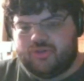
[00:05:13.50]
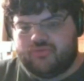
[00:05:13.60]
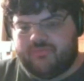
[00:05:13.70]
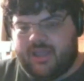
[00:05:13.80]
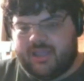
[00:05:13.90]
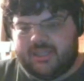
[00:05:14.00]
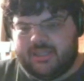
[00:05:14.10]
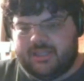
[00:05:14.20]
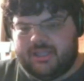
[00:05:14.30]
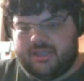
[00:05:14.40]

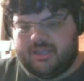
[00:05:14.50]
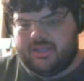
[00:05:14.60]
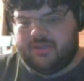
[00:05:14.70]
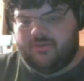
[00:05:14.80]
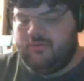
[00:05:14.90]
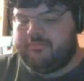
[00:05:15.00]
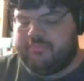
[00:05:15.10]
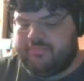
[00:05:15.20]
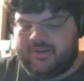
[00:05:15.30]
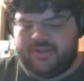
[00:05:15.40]
Dracula, a whole
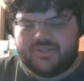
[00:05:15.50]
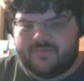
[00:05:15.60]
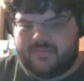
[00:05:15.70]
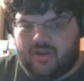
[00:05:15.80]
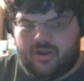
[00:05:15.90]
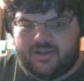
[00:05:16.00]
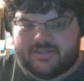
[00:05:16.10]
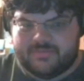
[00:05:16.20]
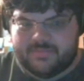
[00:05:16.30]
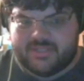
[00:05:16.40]
bunch of
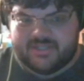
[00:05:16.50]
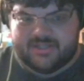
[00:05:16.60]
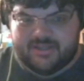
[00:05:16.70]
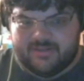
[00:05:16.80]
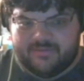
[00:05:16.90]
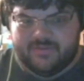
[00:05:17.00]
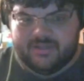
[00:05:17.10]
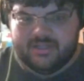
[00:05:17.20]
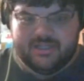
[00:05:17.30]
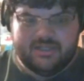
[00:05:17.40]
awesome stuff.
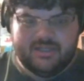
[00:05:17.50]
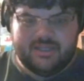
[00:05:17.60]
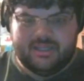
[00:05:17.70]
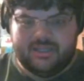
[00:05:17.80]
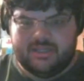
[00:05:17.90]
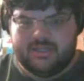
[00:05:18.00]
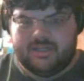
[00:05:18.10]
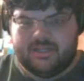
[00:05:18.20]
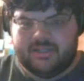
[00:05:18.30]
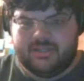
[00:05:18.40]
And
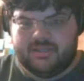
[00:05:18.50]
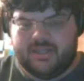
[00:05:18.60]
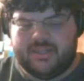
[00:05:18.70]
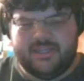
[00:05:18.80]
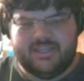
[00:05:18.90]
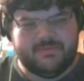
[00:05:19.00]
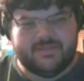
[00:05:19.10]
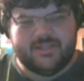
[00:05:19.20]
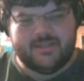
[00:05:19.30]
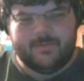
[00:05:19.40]
I think he's been
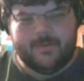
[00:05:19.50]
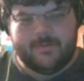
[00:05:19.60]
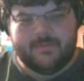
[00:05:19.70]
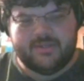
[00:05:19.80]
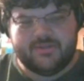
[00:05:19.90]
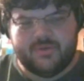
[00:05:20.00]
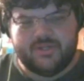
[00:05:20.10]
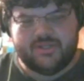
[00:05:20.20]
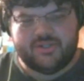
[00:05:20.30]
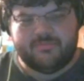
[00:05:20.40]
done the mummy. I'm not
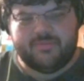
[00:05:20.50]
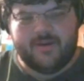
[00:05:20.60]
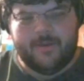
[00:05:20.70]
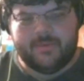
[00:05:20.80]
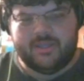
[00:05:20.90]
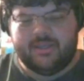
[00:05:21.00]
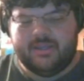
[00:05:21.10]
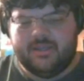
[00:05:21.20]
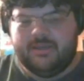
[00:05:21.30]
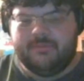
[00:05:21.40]
quite sure, probably,
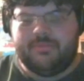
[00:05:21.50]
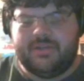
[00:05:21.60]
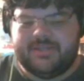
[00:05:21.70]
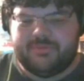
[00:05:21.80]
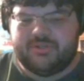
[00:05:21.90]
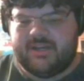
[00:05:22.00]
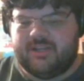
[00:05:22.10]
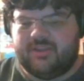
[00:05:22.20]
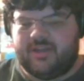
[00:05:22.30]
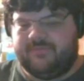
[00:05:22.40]
but he's portrayed
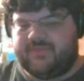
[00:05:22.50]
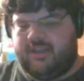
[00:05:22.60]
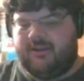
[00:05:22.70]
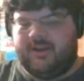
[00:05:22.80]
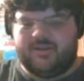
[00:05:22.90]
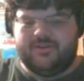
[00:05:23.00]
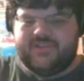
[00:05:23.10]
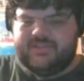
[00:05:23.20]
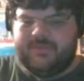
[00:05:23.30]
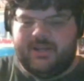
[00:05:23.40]
a lot of characters.
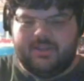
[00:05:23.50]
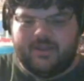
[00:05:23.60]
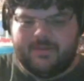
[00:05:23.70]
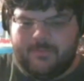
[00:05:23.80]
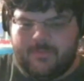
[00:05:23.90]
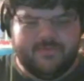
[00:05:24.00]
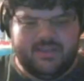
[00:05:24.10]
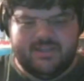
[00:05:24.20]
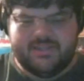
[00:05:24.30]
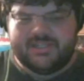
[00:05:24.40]
He's made a lot of
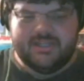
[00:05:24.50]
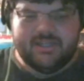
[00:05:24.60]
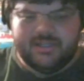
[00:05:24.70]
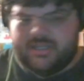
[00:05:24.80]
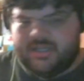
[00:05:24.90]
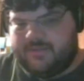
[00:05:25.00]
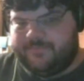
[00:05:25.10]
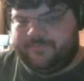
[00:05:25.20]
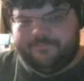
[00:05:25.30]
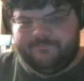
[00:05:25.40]
movies.
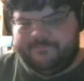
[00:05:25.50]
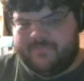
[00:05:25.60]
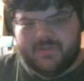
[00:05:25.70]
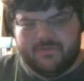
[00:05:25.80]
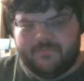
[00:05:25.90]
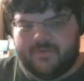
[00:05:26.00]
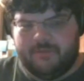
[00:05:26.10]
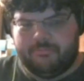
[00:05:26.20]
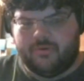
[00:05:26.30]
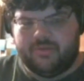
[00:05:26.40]
Um,
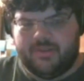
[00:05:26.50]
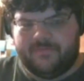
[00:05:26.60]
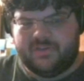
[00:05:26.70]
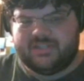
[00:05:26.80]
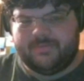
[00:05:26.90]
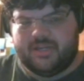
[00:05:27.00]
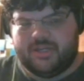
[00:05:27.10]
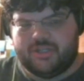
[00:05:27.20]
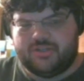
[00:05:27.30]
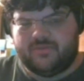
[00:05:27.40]
very prolific
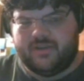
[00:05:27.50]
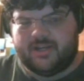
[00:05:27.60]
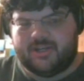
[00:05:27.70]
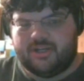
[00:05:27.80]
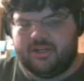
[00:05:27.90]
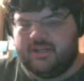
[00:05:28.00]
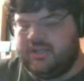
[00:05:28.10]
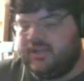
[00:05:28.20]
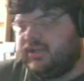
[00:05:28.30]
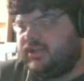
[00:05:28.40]
Spanish director,
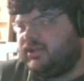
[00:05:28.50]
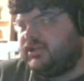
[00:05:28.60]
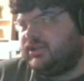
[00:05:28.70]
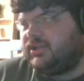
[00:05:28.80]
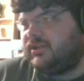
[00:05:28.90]
and